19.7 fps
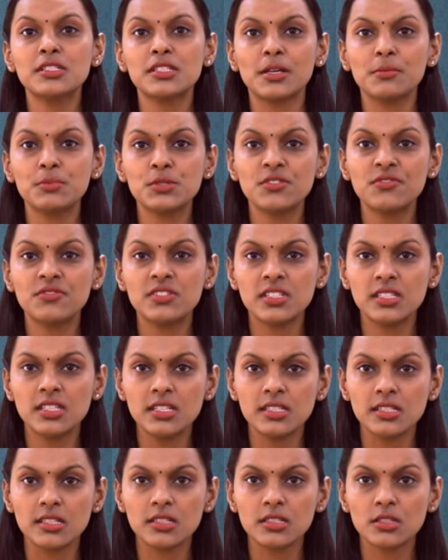types of
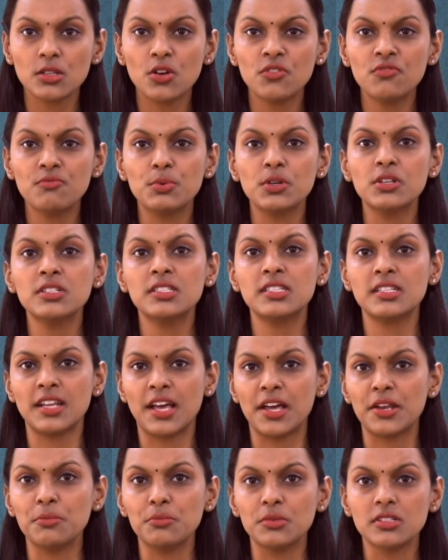diseases of birds and
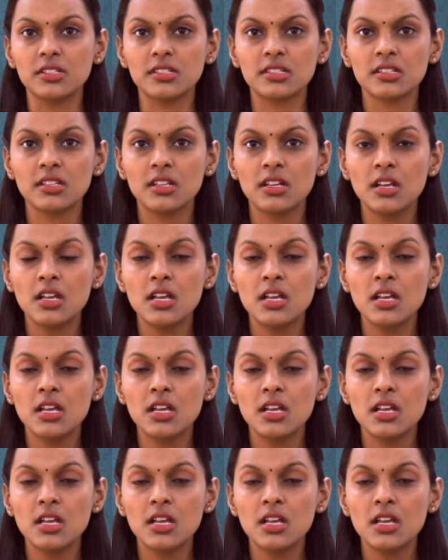animals.